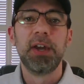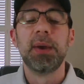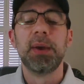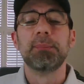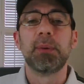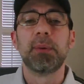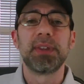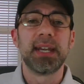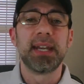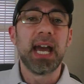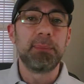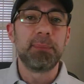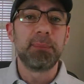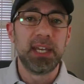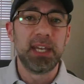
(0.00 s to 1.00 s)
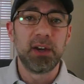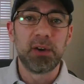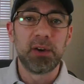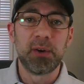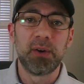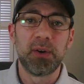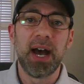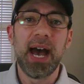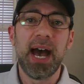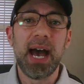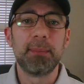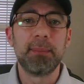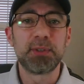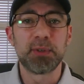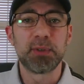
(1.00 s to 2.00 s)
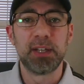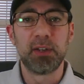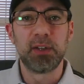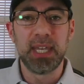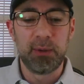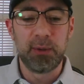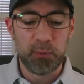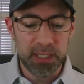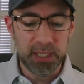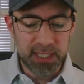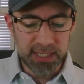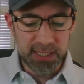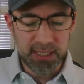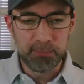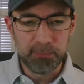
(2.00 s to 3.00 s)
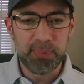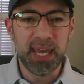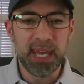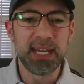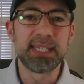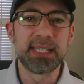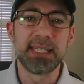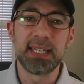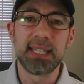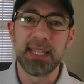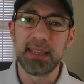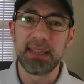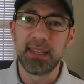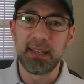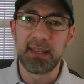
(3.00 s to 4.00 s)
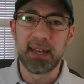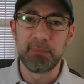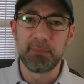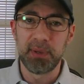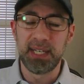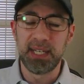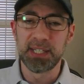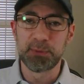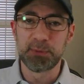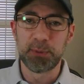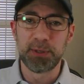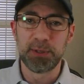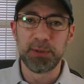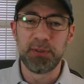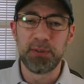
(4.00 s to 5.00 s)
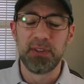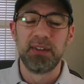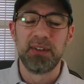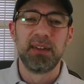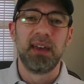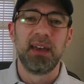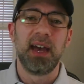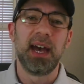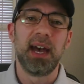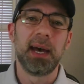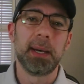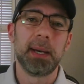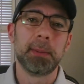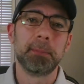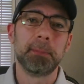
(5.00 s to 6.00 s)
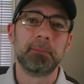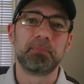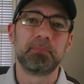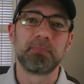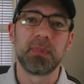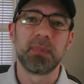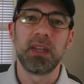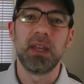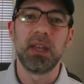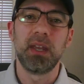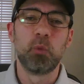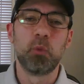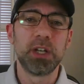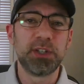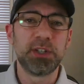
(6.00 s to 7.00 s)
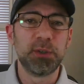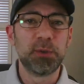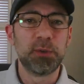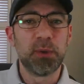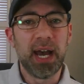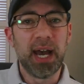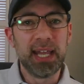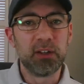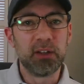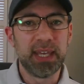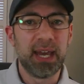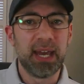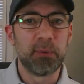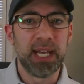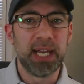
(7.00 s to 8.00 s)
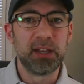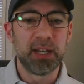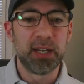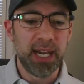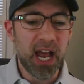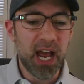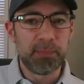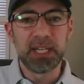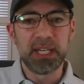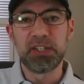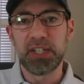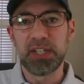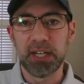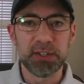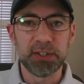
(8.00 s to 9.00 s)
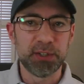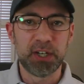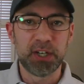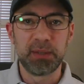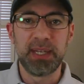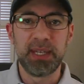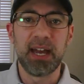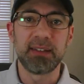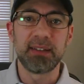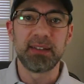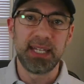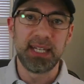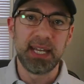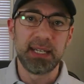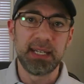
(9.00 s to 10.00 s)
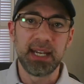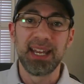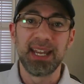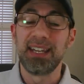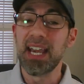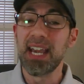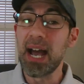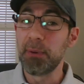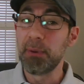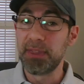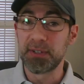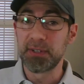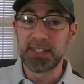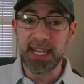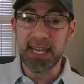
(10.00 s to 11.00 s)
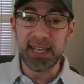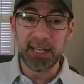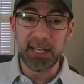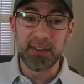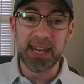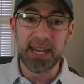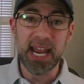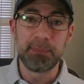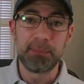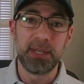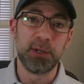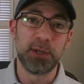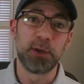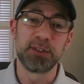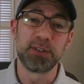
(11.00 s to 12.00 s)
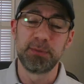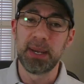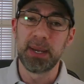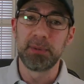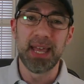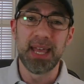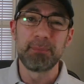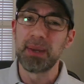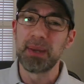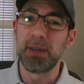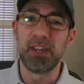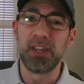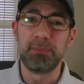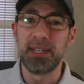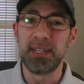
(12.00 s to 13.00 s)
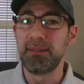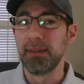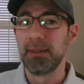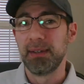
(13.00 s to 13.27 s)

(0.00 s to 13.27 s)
But with an IPO, I'm sort of looking, what does the banks think that the company is worth? What do I look at when I look at how many shares are going to be outstanding? Not what they're selling on that IPO, because remember, that may only be